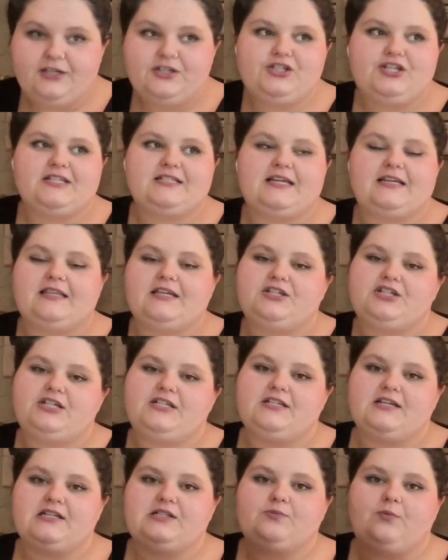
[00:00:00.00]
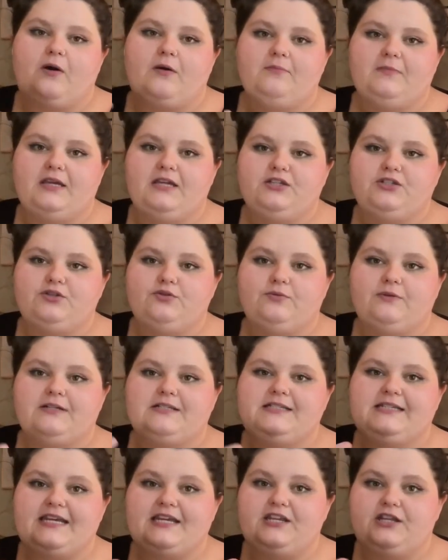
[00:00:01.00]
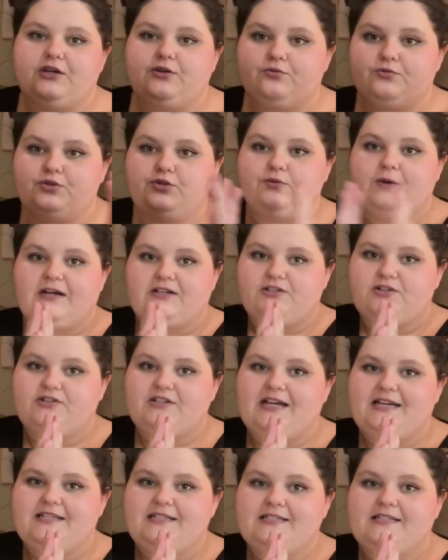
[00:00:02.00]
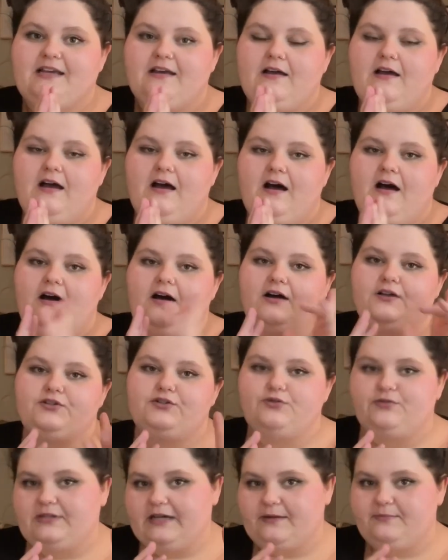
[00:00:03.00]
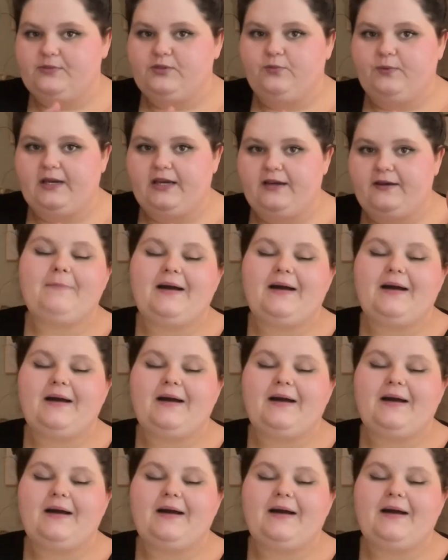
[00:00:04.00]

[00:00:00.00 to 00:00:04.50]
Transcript: She said that she does want me to continue to exercise uh, two times a week.